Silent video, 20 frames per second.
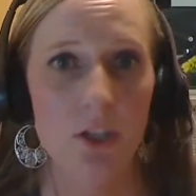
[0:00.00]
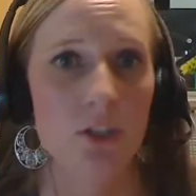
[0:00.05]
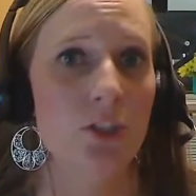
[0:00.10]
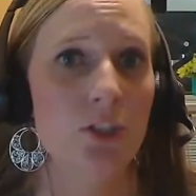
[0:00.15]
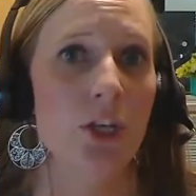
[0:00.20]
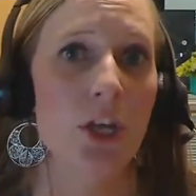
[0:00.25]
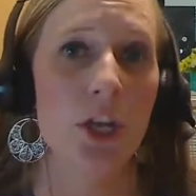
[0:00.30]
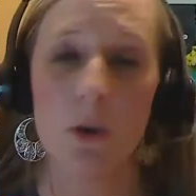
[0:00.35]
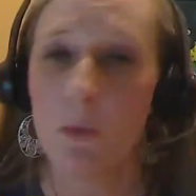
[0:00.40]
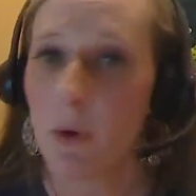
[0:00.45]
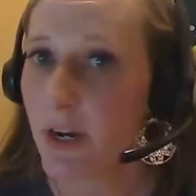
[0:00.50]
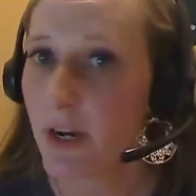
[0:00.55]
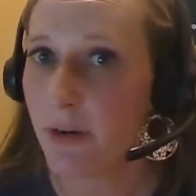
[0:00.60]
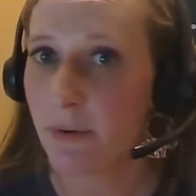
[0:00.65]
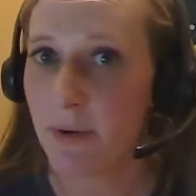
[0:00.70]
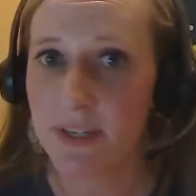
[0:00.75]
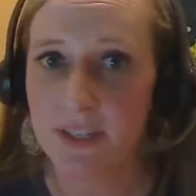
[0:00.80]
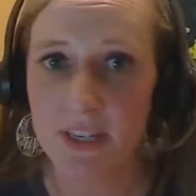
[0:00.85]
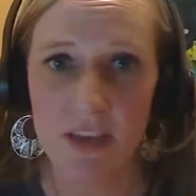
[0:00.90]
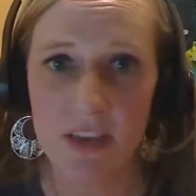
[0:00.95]
Do you want to
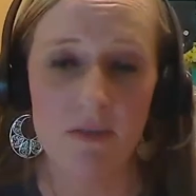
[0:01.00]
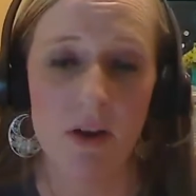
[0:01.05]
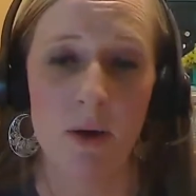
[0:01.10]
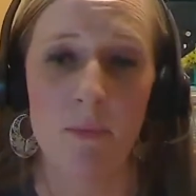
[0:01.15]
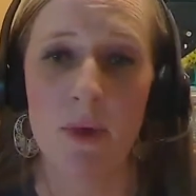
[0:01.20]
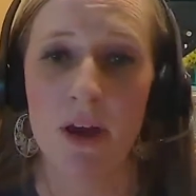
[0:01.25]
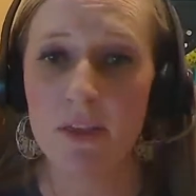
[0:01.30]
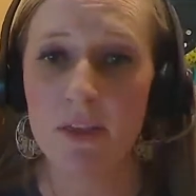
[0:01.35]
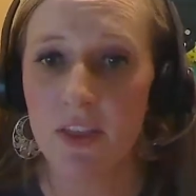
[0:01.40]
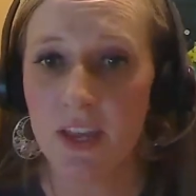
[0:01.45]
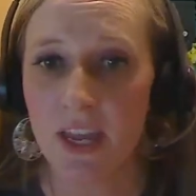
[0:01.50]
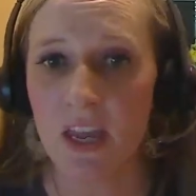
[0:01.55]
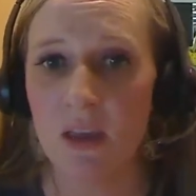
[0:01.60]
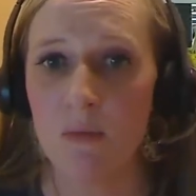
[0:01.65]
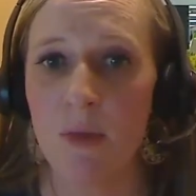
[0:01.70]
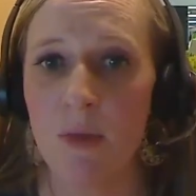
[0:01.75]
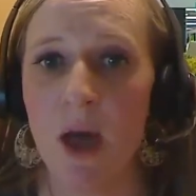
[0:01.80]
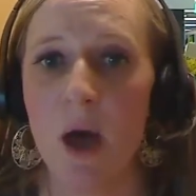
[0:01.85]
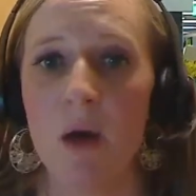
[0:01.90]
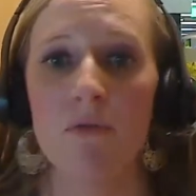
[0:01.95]
receive a monthly
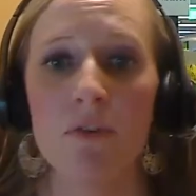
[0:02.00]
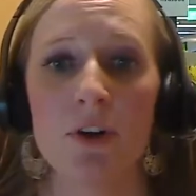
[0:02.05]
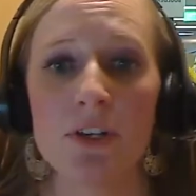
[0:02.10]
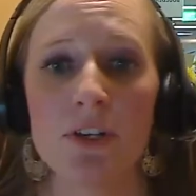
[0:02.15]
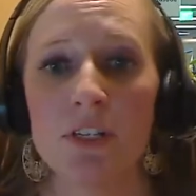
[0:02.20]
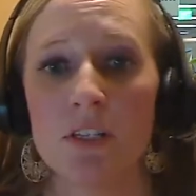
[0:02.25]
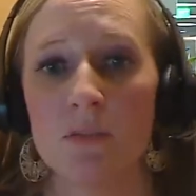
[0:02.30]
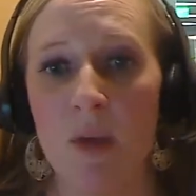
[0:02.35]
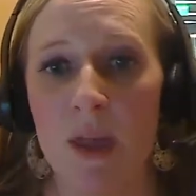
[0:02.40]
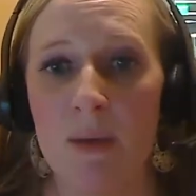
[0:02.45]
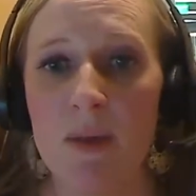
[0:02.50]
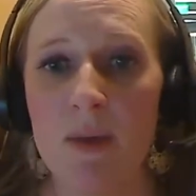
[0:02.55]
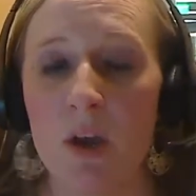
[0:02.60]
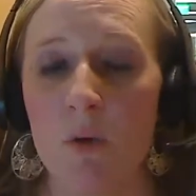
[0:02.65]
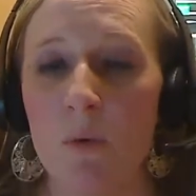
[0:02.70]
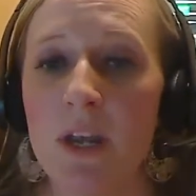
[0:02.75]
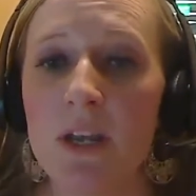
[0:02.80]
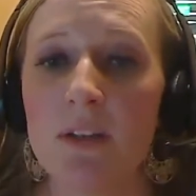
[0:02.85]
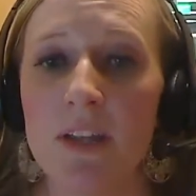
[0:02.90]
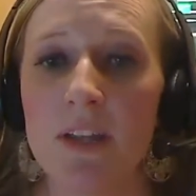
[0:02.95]
email versus maybe a
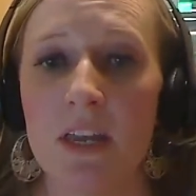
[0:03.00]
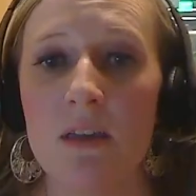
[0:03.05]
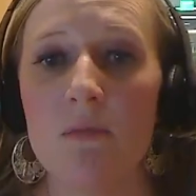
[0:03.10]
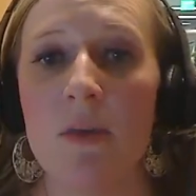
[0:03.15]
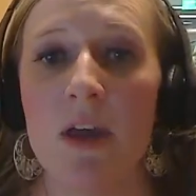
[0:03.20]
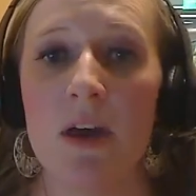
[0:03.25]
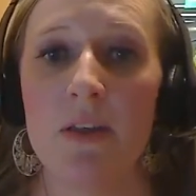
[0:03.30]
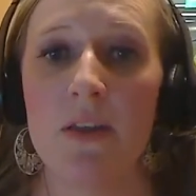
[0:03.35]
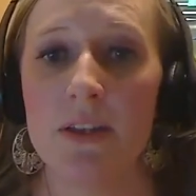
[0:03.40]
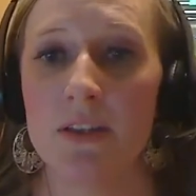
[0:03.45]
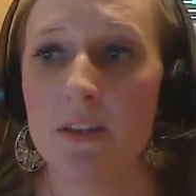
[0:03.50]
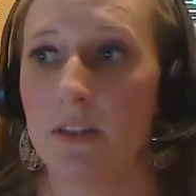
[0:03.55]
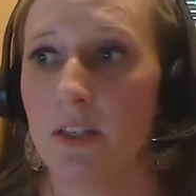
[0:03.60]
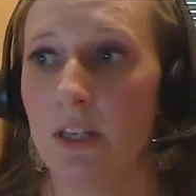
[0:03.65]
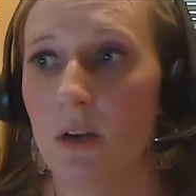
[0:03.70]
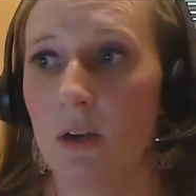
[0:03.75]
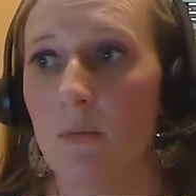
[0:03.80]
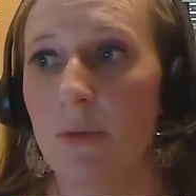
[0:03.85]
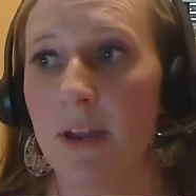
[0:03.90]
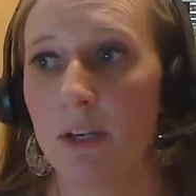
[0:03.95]
weekly email that's a
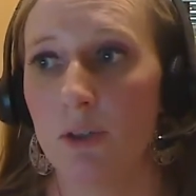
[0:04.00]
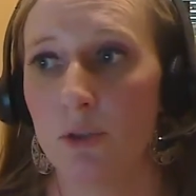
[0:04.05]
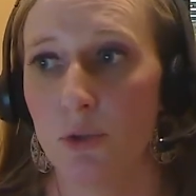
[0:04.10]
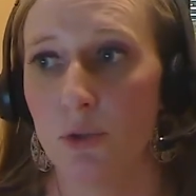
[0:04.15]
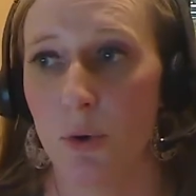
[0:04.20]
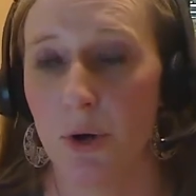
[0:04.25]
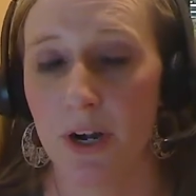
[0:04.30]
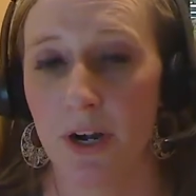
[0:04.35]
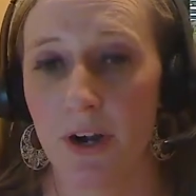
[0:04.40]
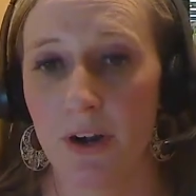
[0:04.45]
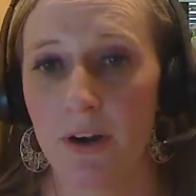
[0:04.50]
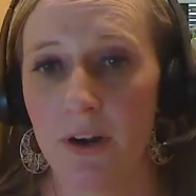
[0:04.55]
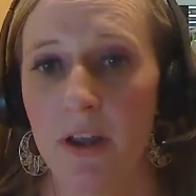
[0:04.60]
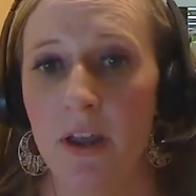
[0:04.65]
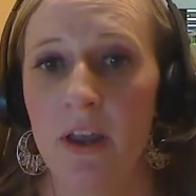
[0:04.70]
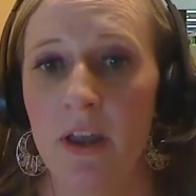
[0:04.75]
little bit shorter?